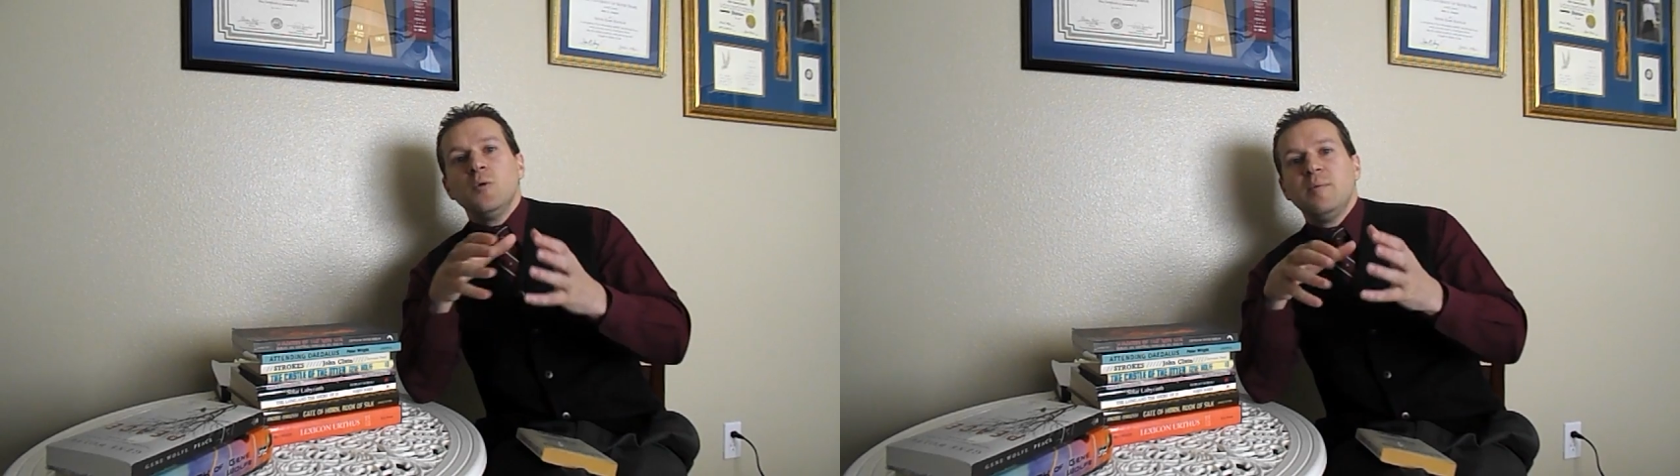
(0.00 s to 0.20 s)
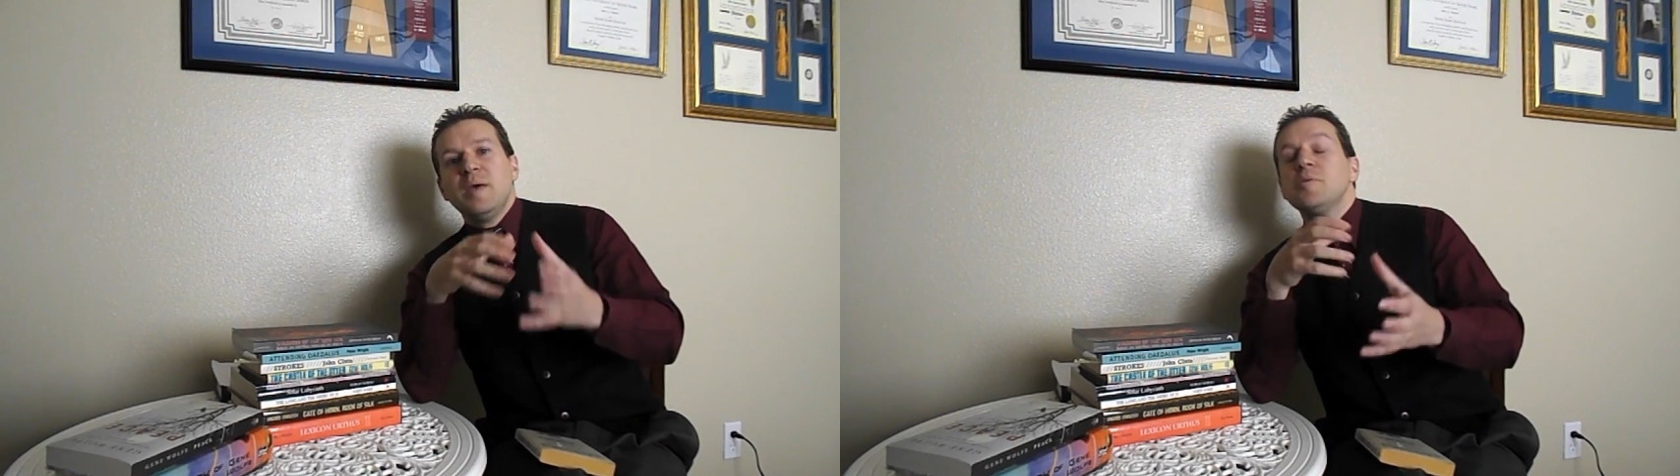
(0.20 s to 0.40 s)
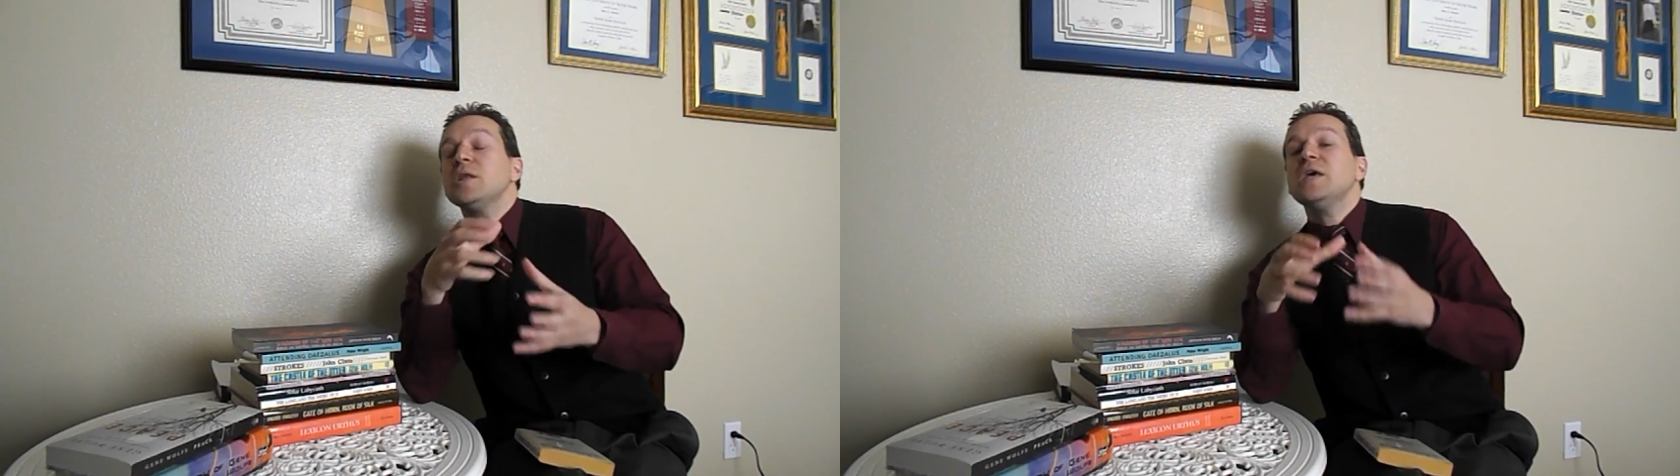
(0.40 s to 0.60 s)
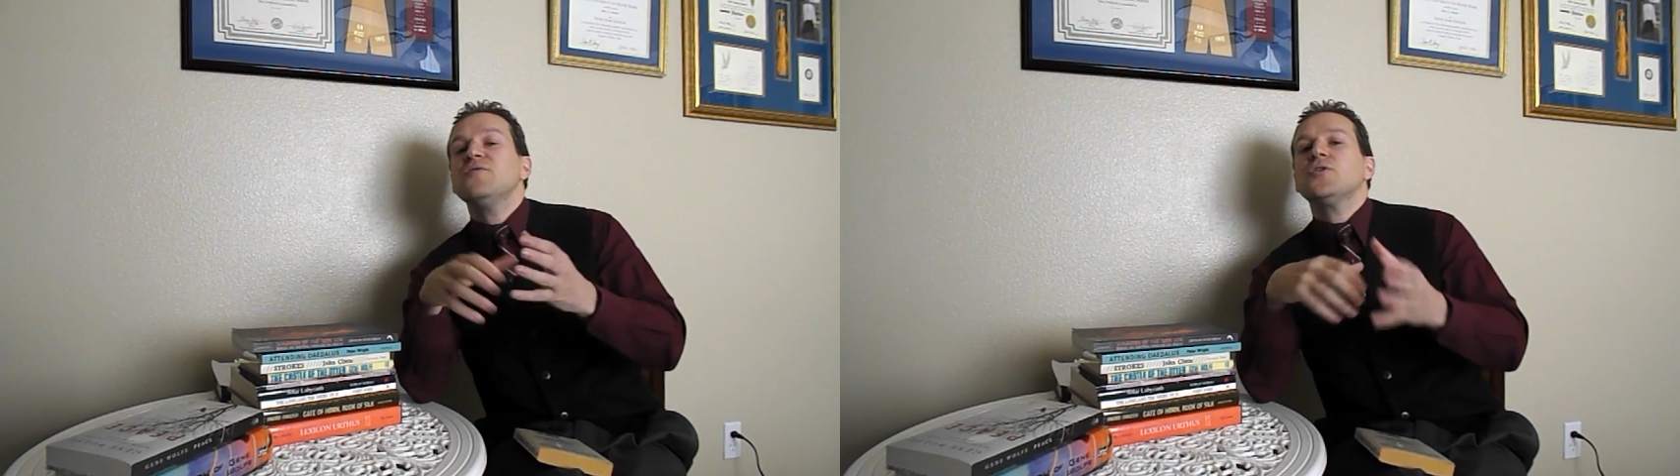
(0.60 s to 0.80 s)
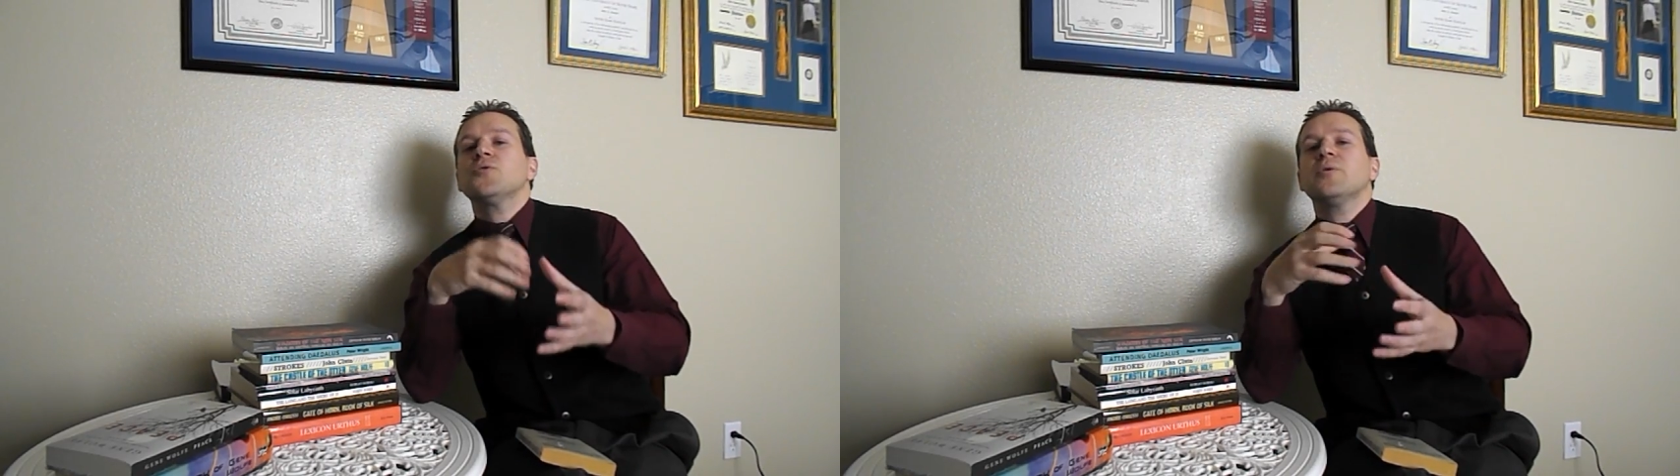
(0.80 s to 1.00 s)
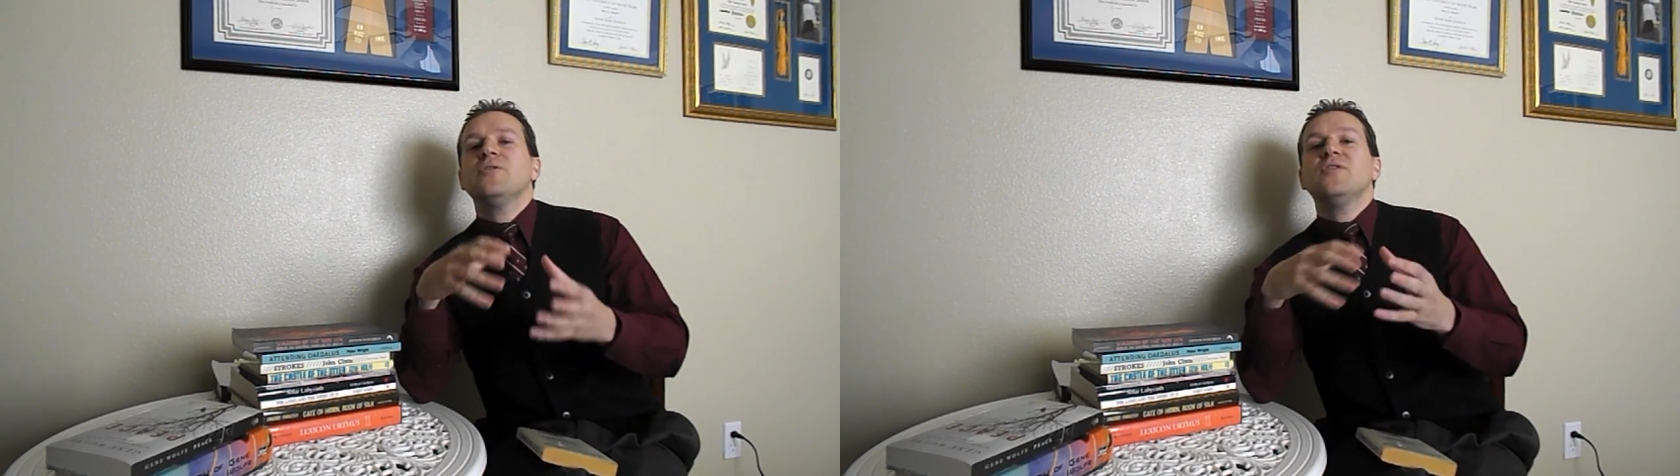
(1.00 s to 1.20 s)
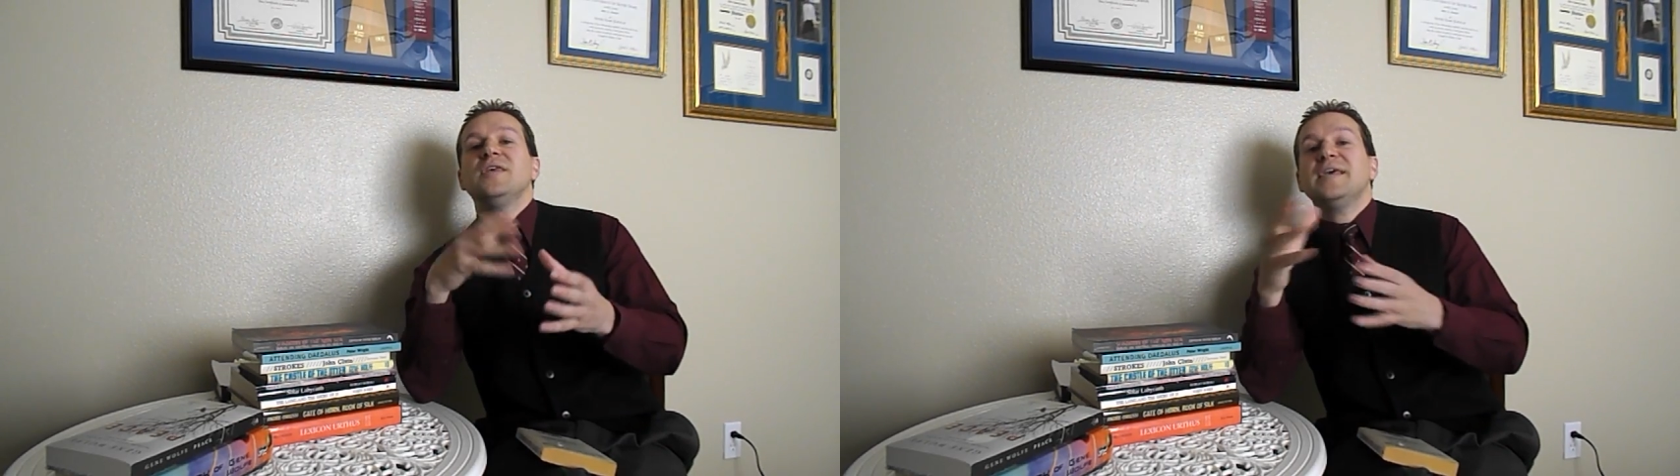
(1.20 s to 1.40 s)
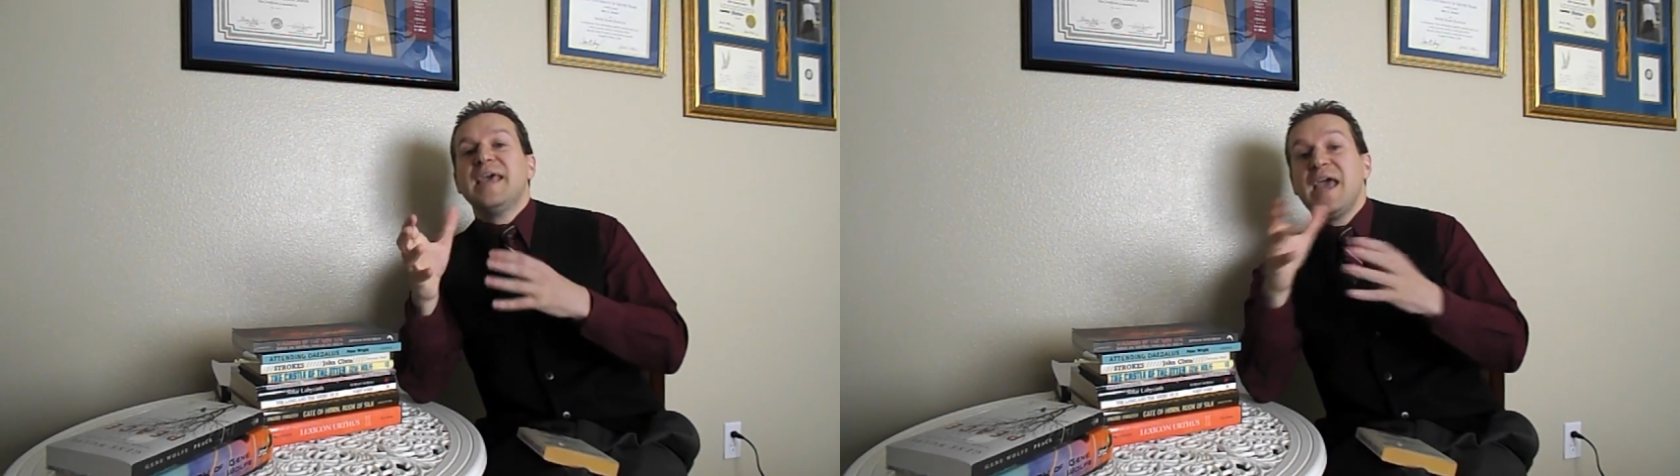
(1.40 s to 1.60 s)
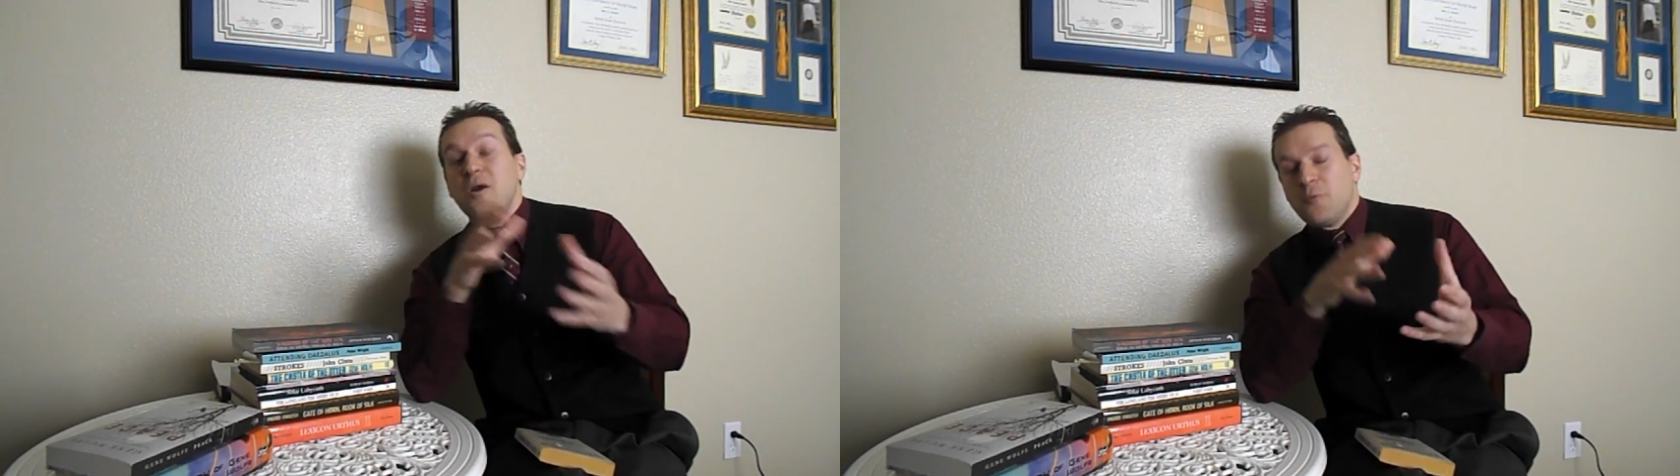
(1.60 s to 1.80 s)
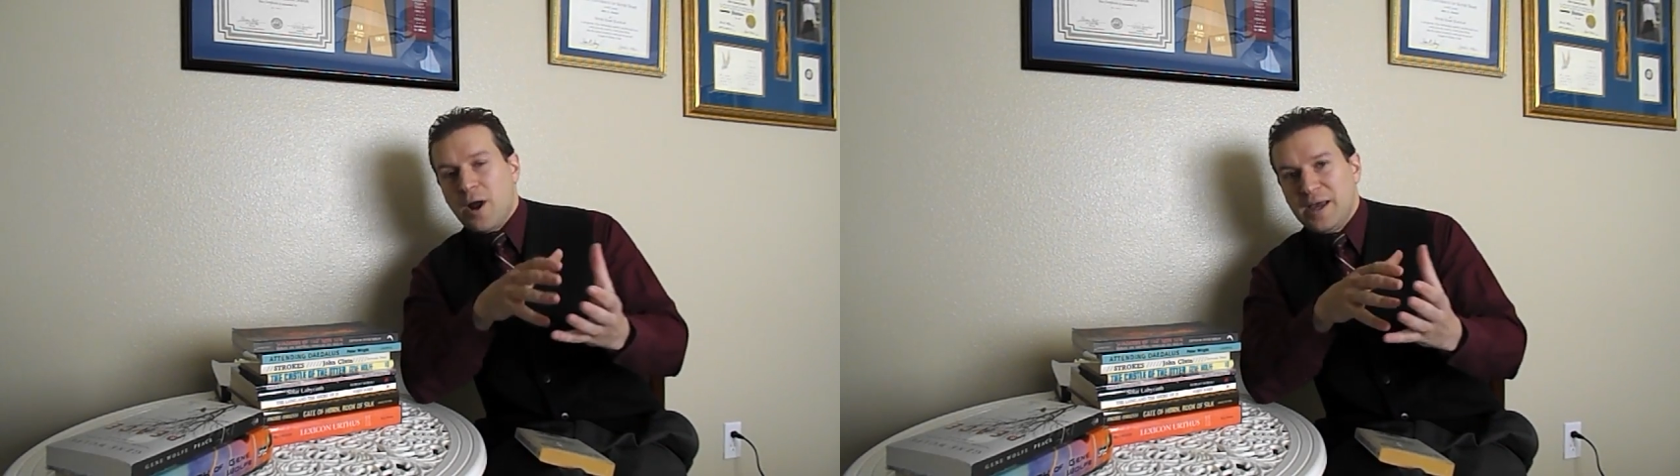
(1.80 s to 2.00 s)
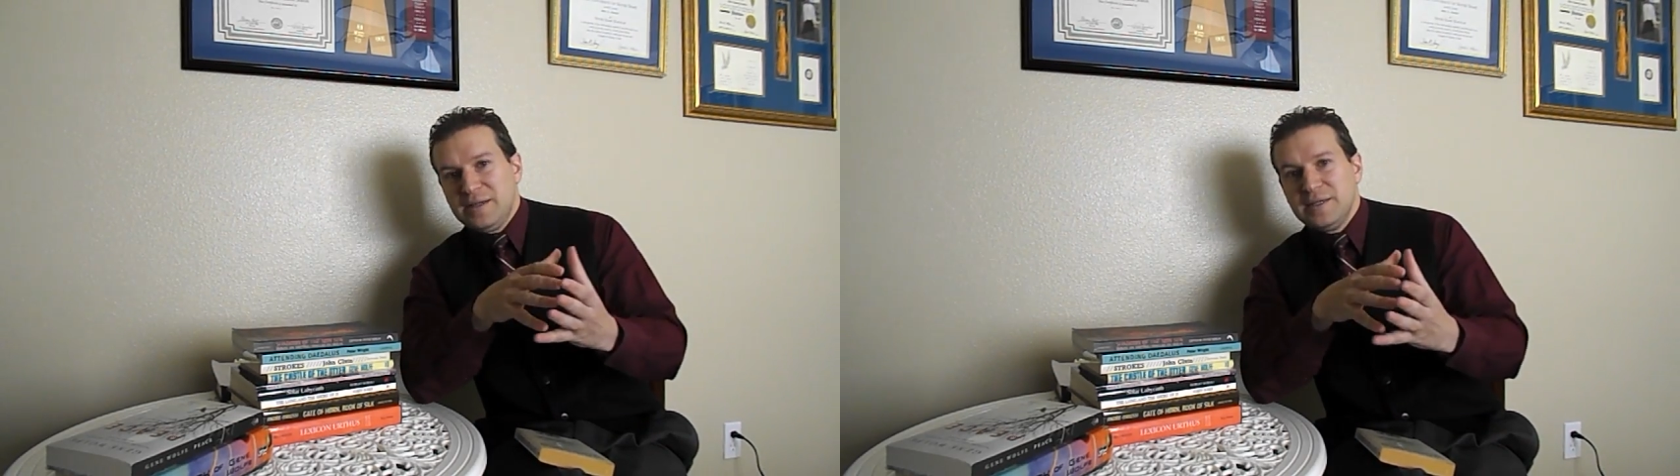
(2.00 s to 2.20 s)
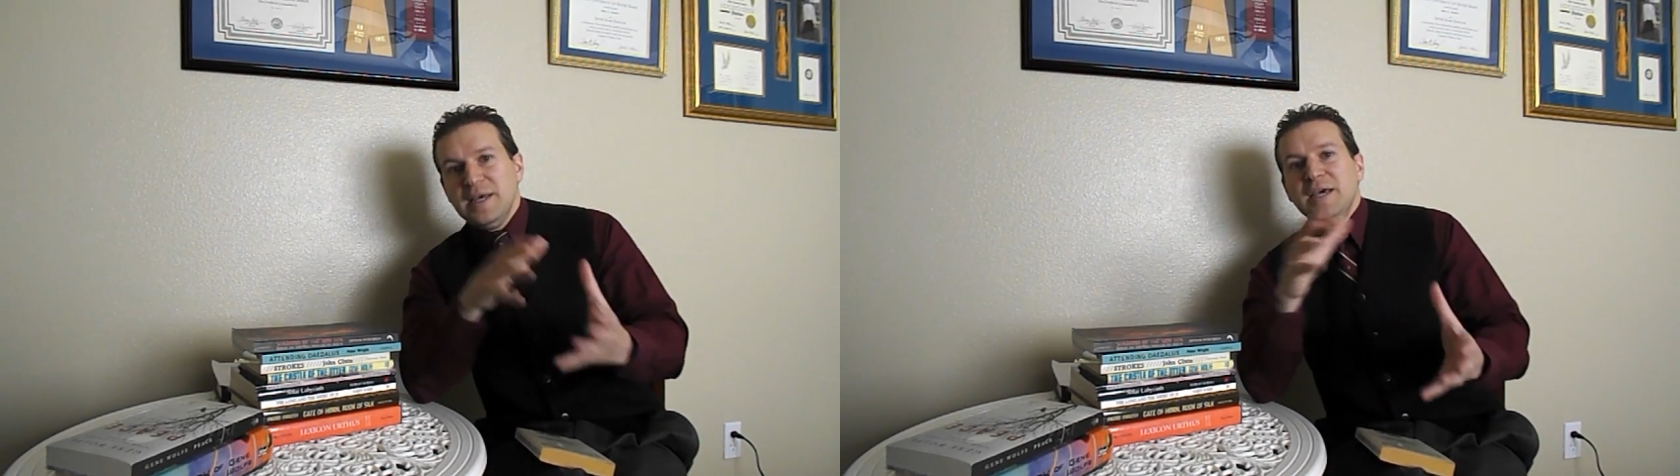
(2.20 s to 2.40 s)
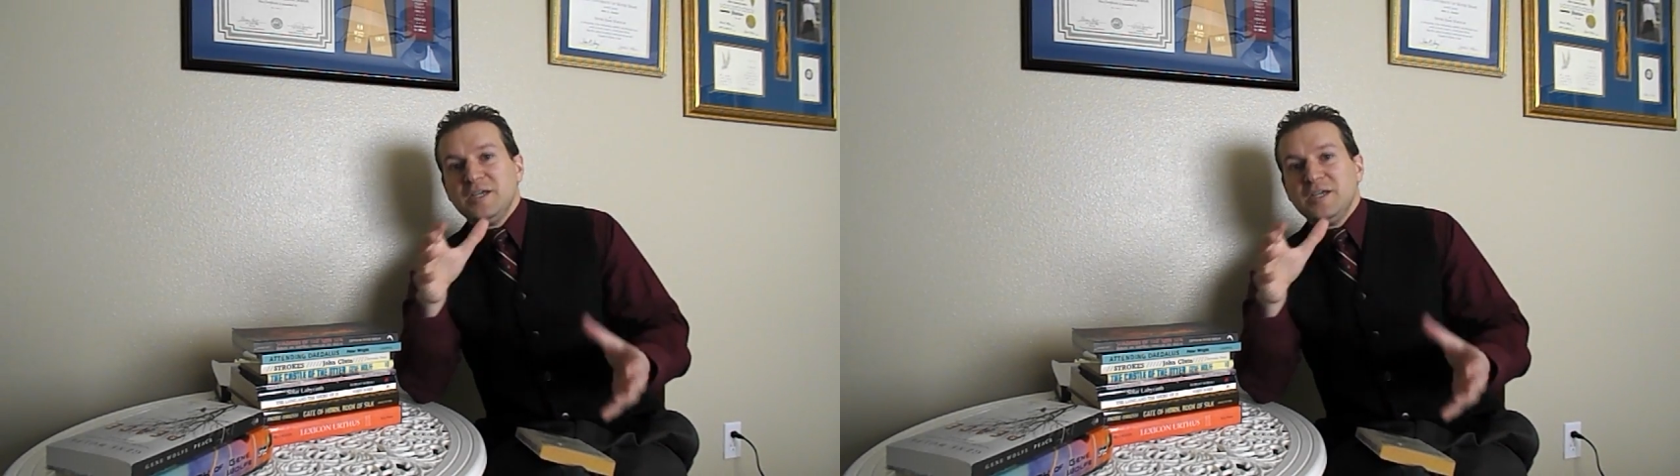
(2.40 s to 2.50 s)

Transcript: we may believe that the reason he can't write